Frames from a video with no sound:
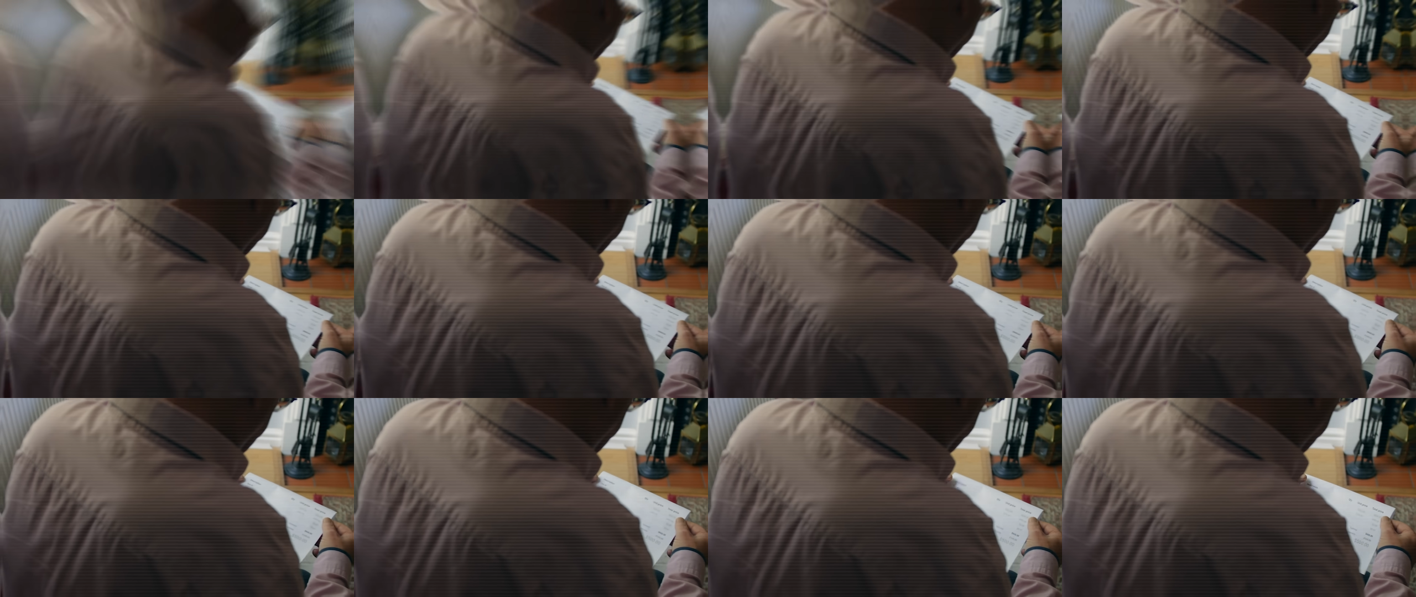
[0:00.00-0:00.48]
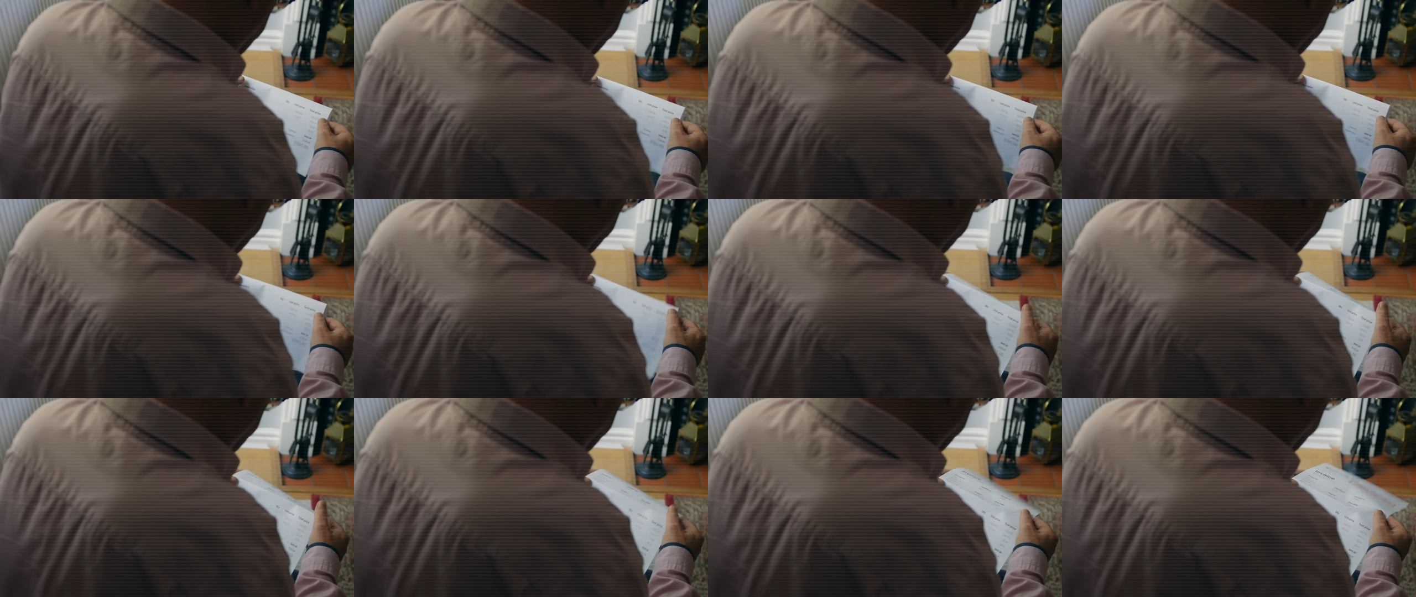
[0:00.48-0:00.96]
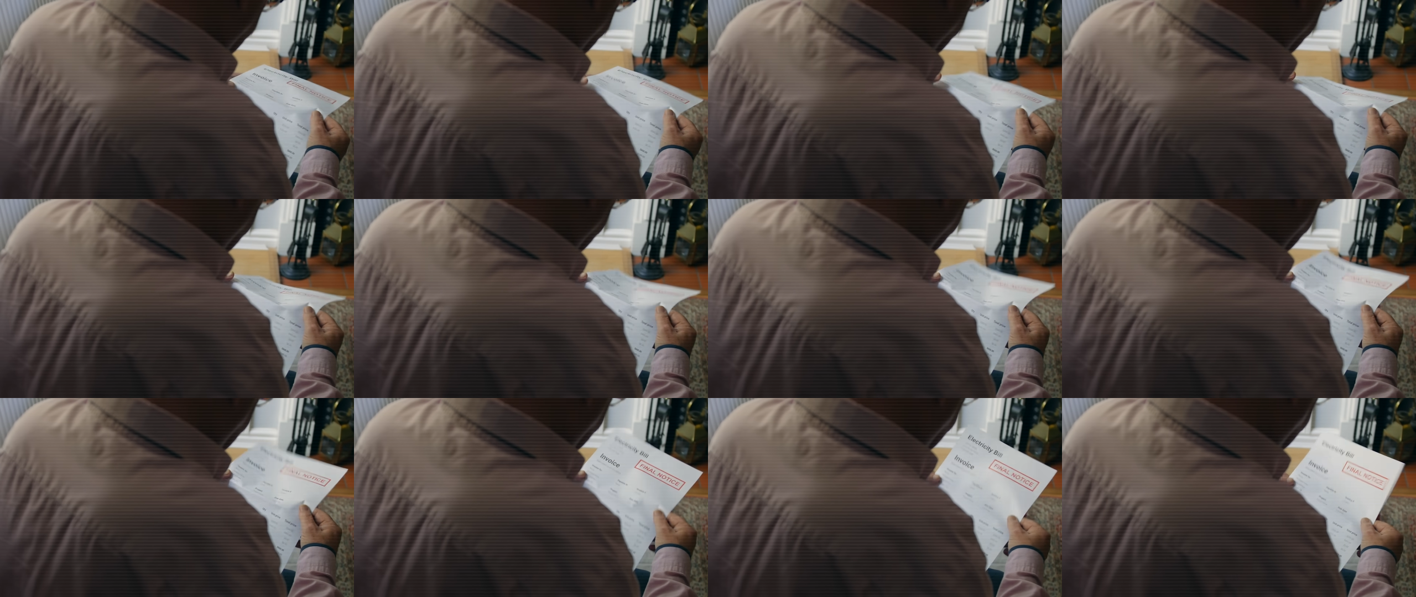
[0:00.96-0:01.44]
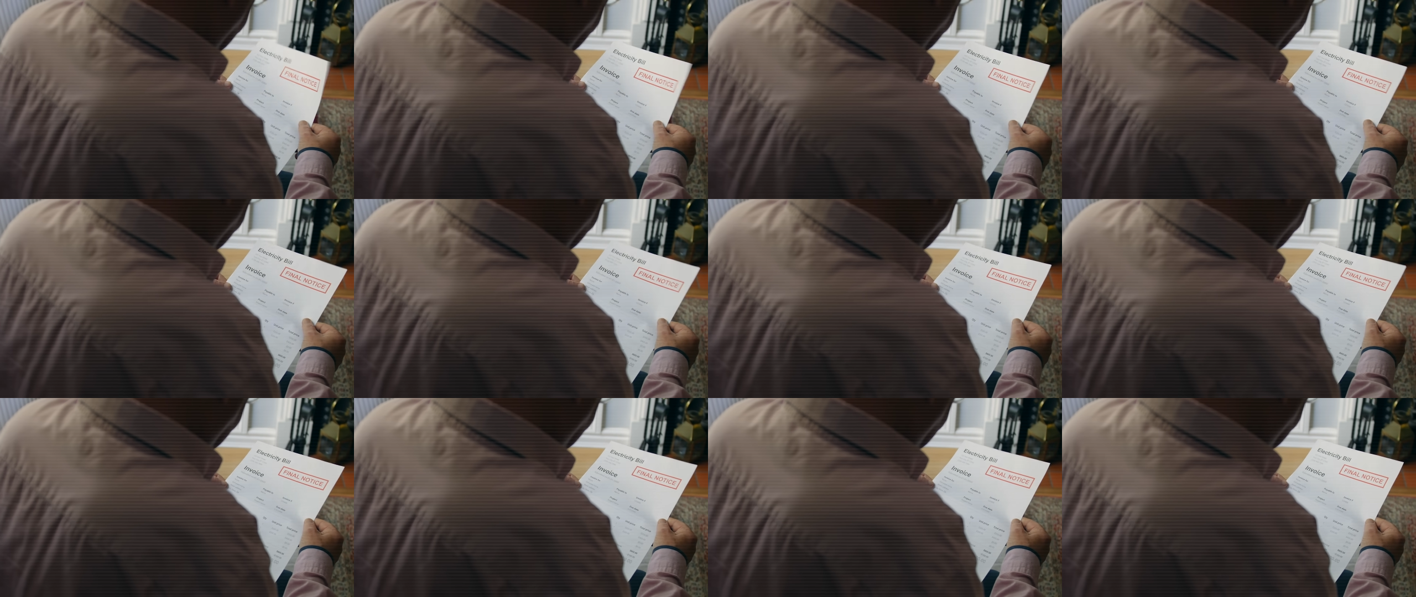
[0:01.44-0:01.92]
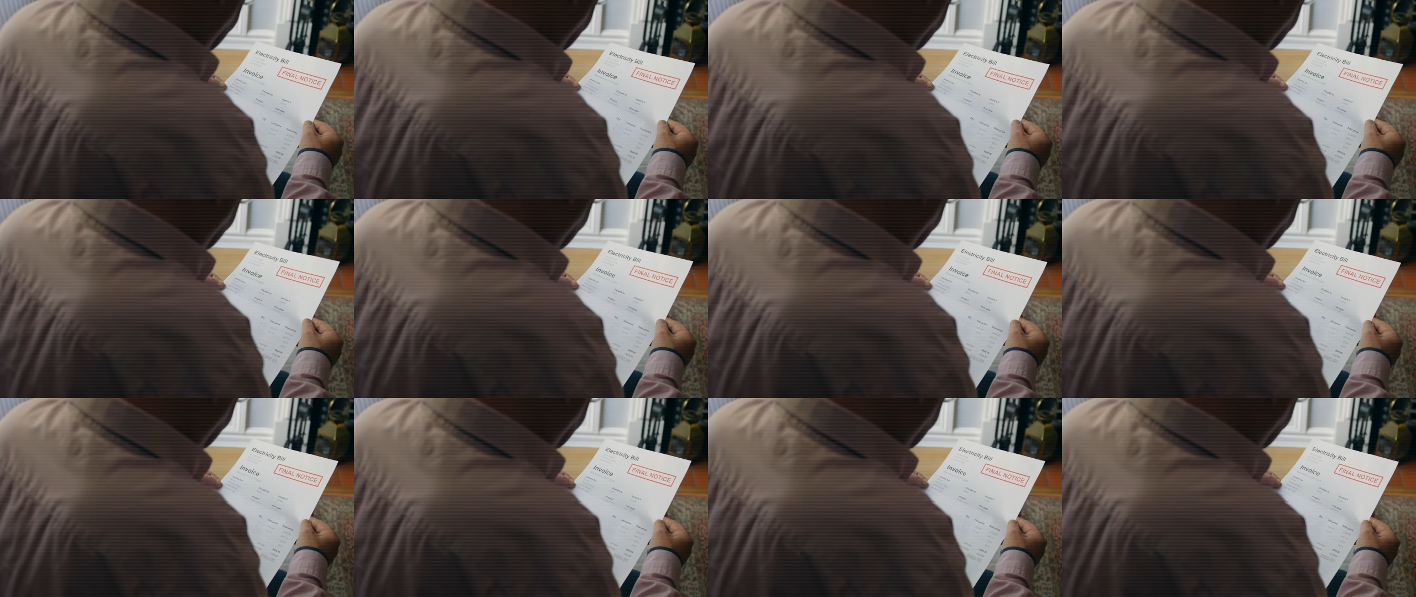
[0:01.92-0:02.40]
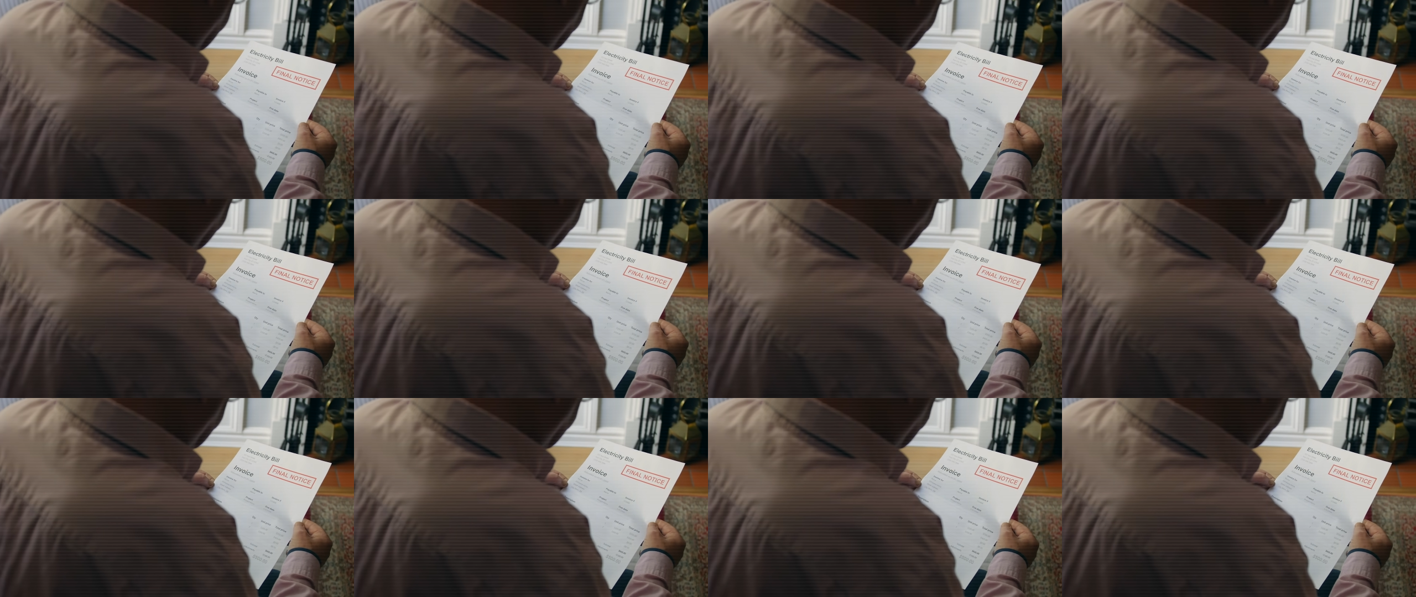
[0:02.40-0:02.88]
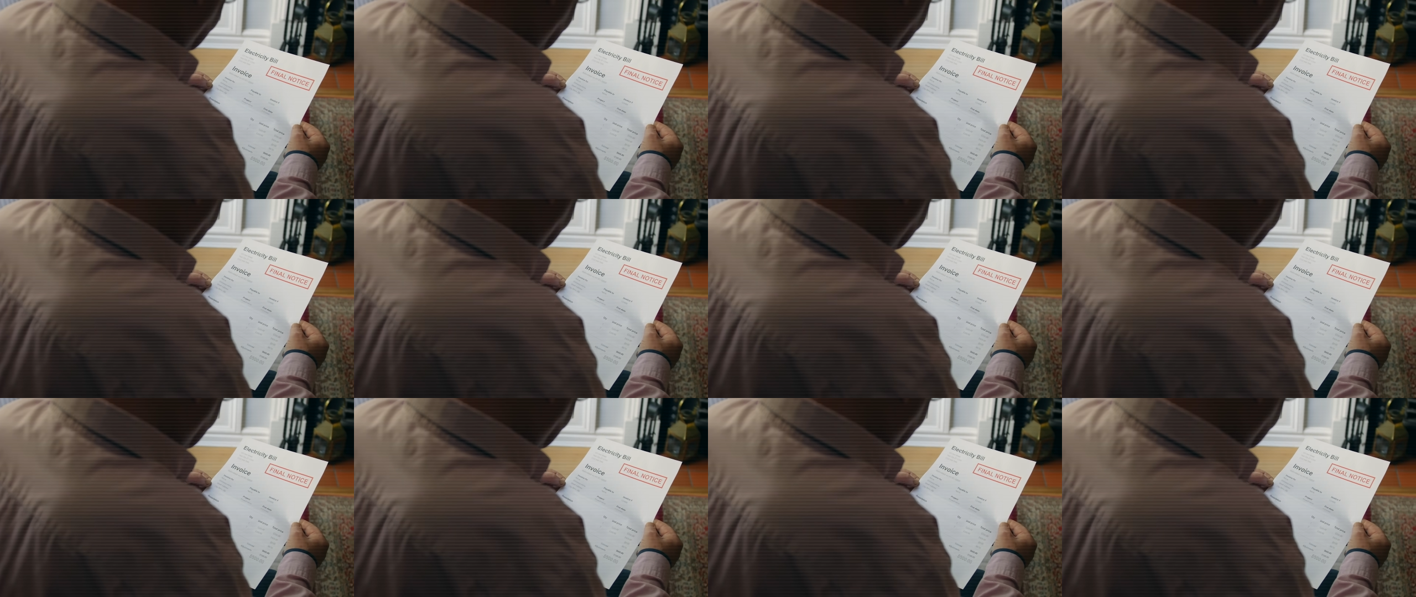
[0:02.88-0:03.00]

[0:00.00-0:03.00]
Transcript: [unreadable: no face in view]